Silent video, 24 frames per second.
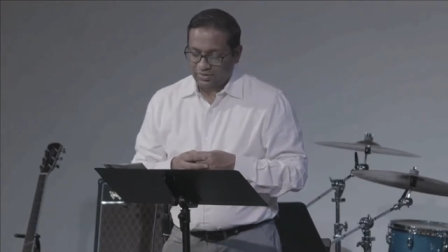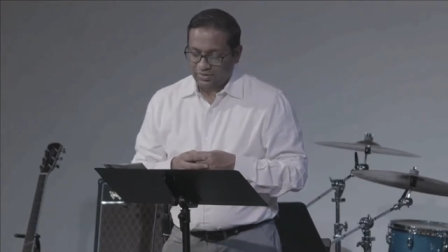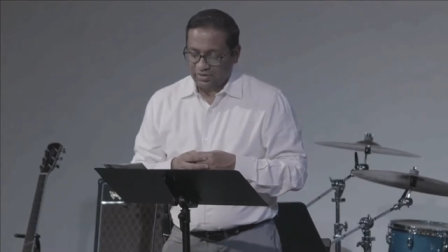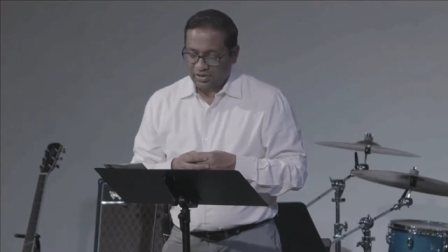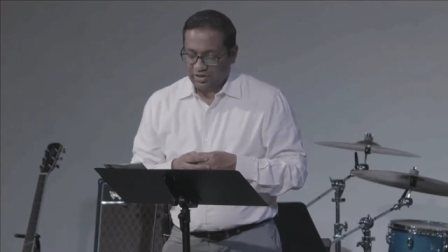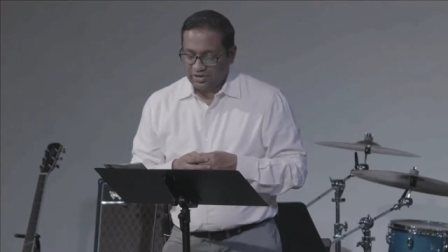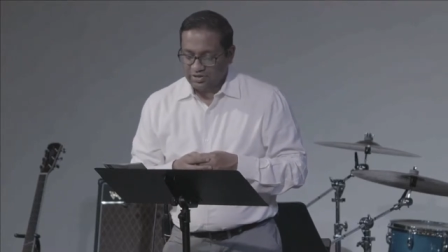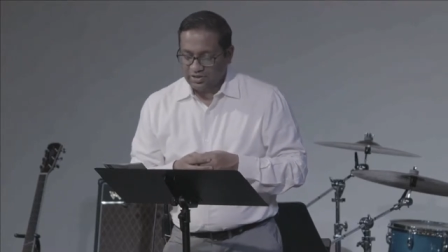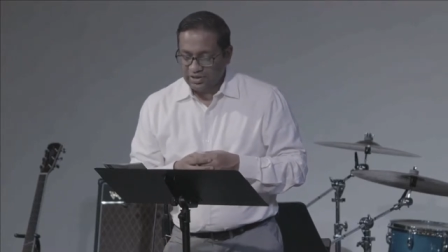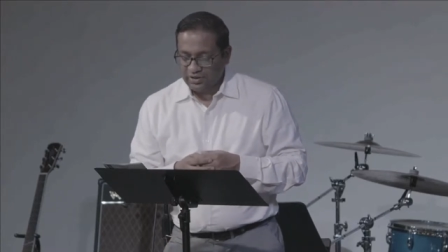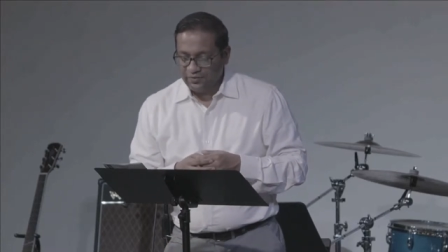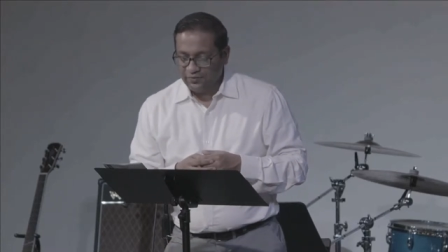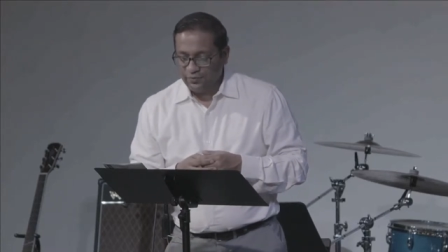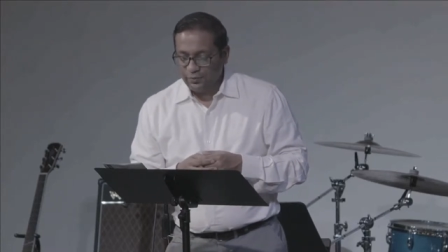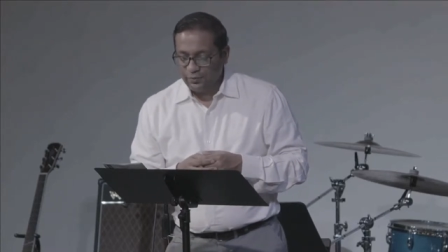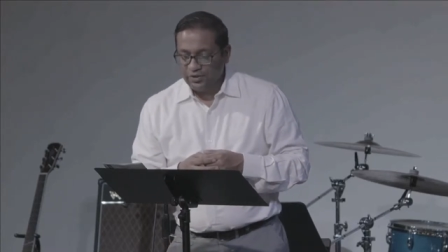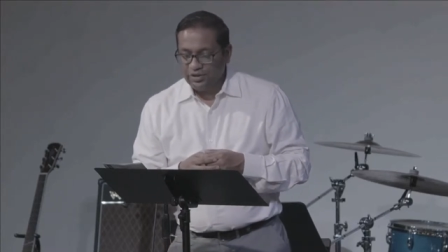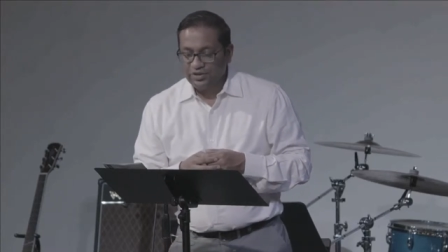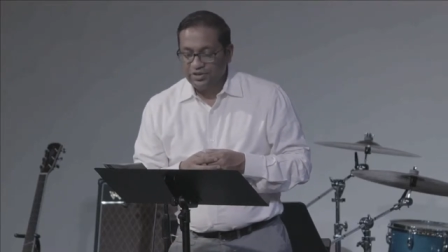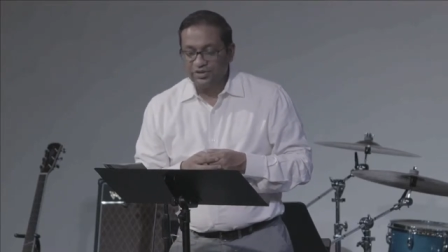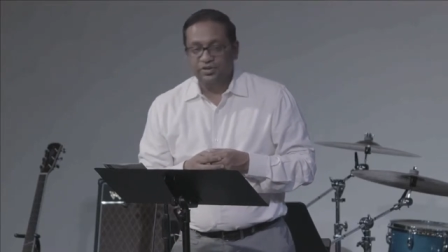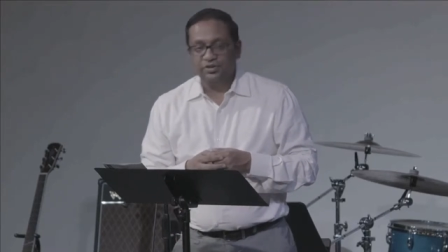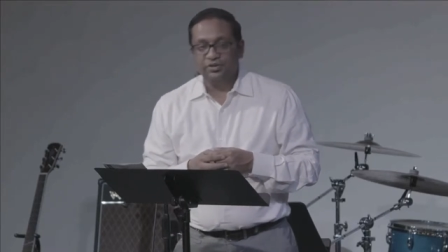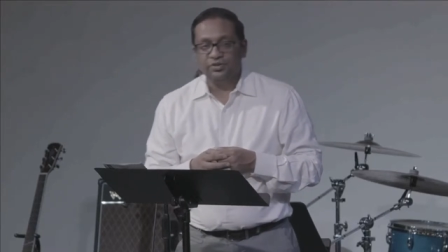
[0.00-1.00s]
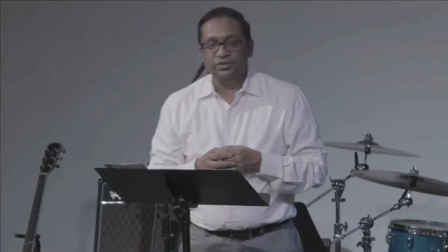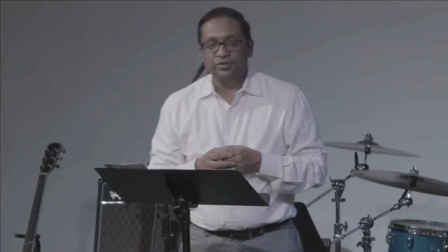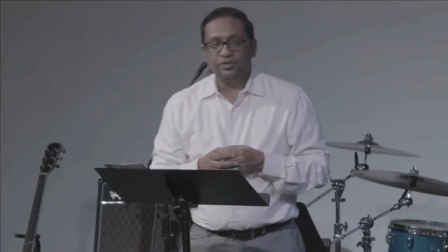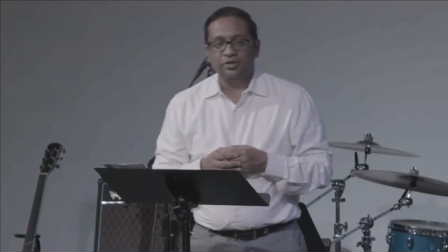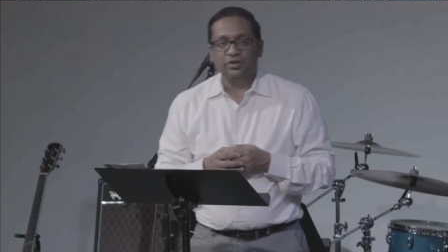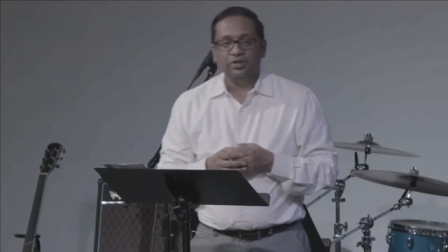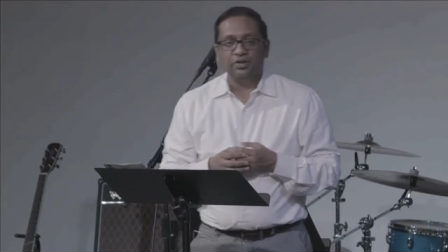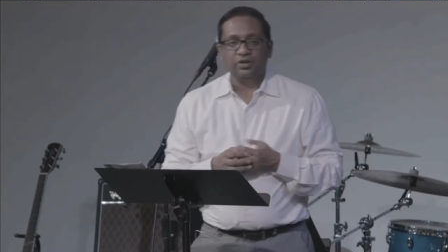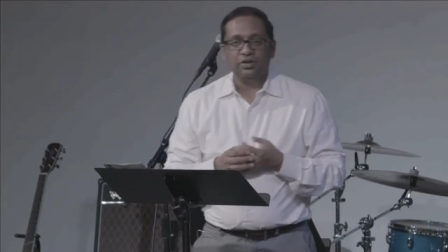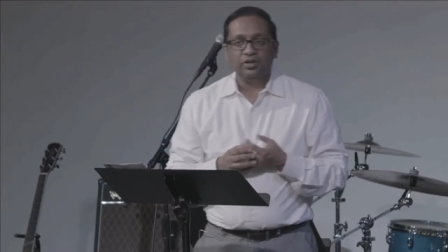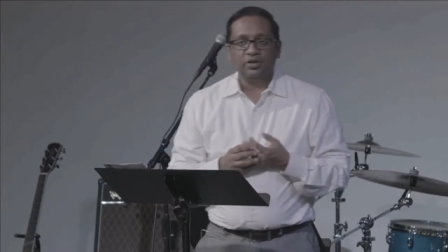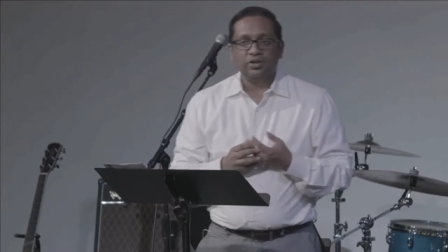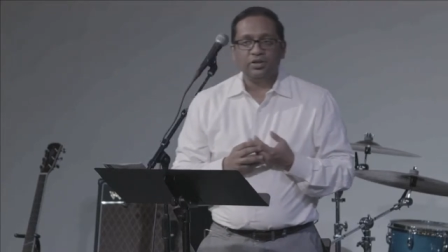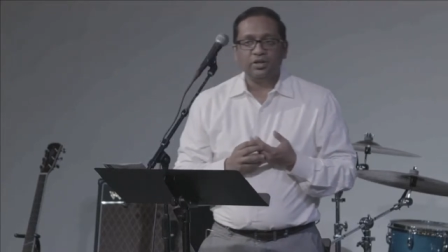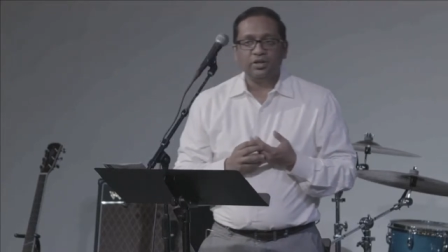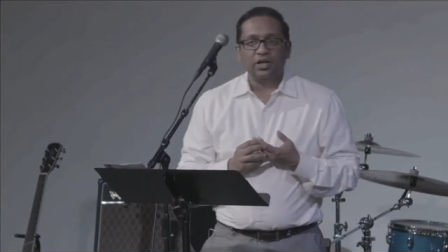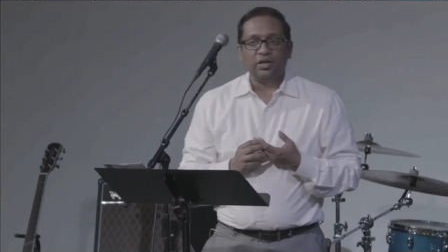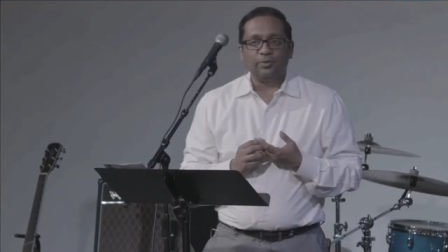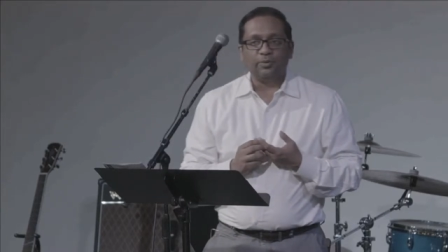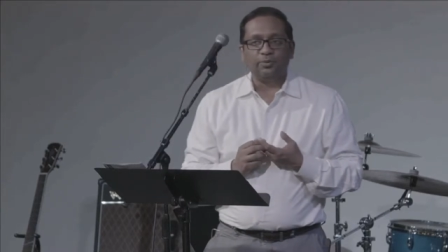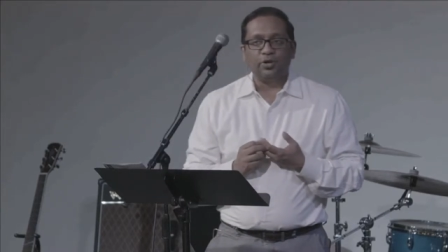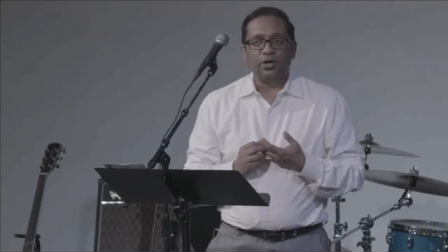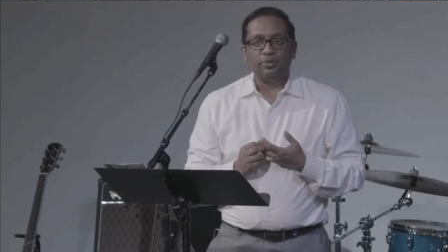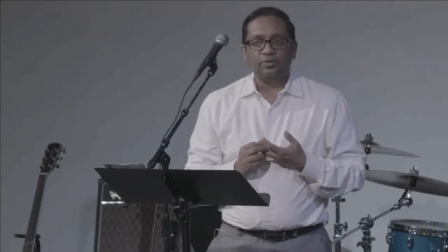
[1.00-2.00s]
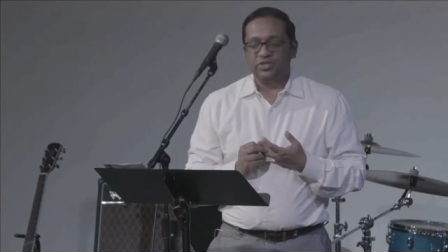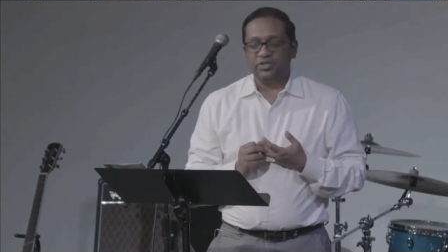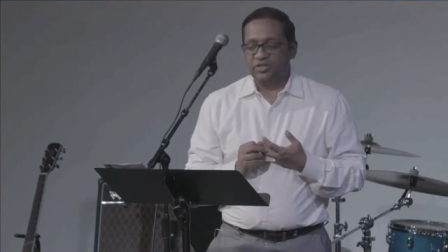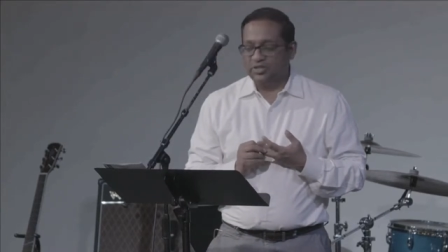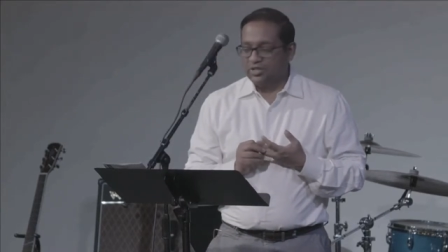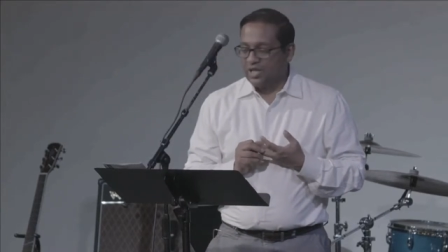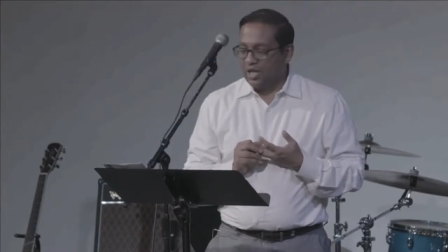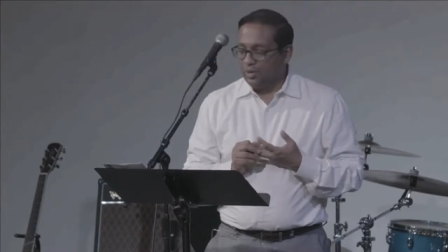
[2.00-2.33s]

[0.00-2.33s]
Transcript: Isaiah 42, God promises,